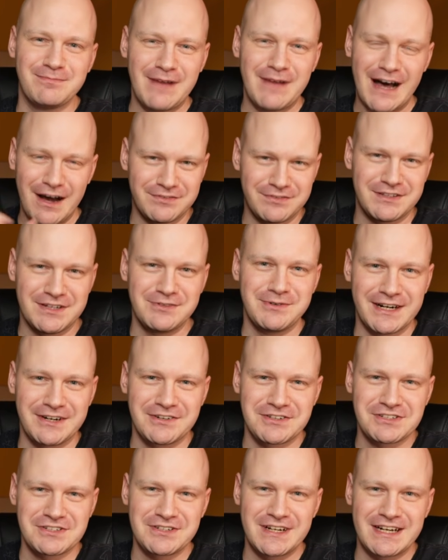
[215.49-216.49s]
After the
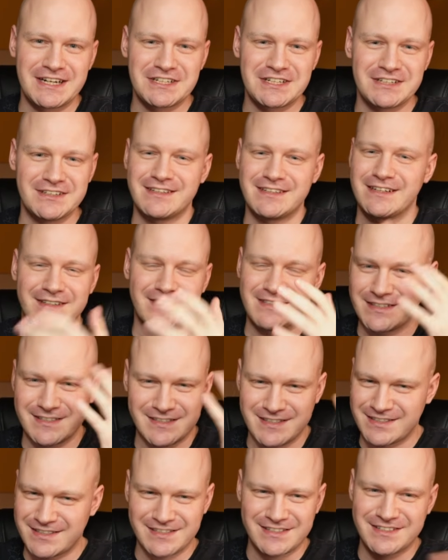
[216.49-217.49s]
registration, this
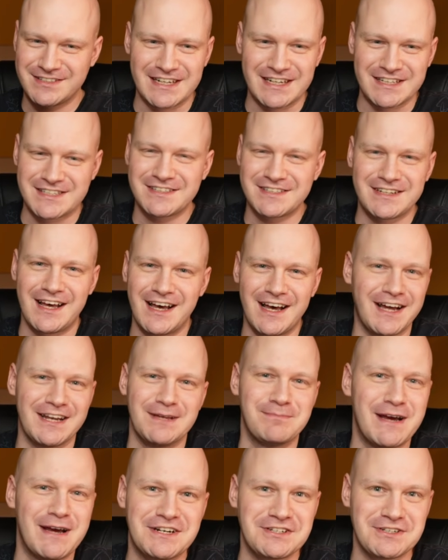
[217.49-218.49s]
is just
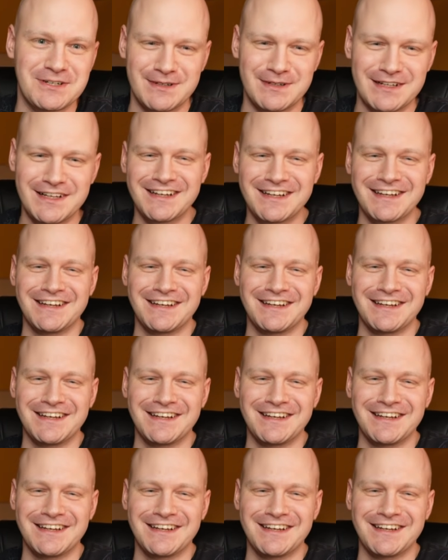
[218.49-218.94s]
unimaginable.